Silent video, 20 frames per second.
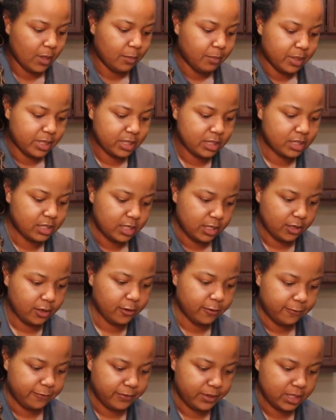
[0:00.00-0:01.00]
but it's
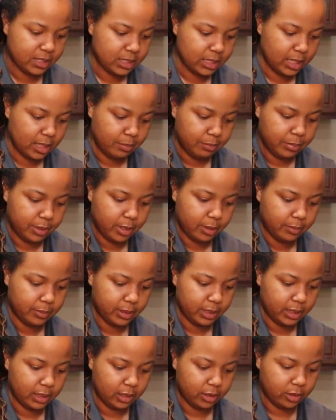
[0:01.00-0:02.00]
still fizzy and
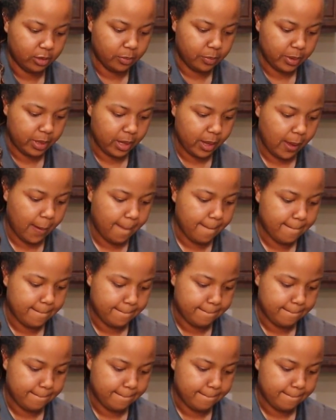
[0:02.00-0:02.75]
bubbly a little bit,